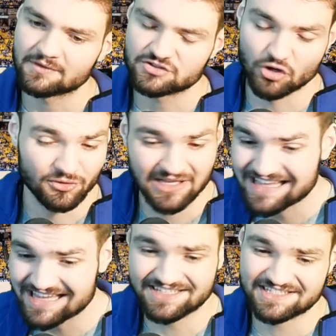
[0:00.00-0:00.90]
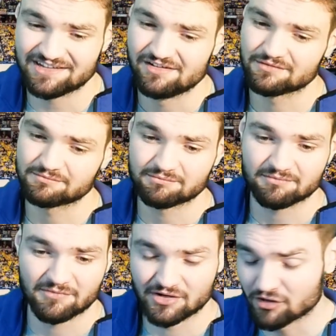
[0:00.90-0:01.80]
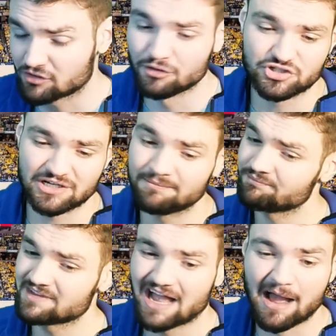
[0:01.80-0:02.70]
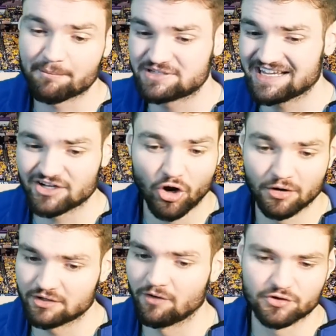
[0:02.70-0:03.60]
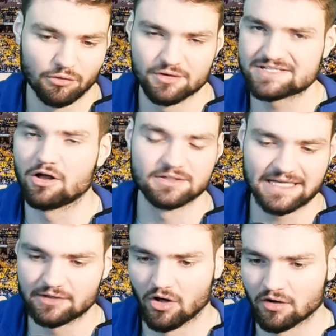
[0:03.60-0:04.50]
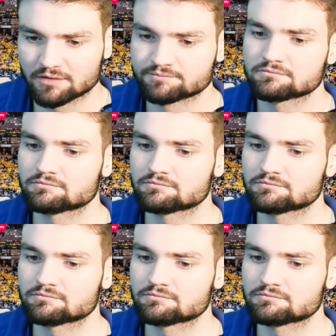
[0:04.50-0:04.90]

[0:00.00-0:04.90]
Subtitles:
So in the East, conclusion, I'm taking Harden over DeRozan all day long.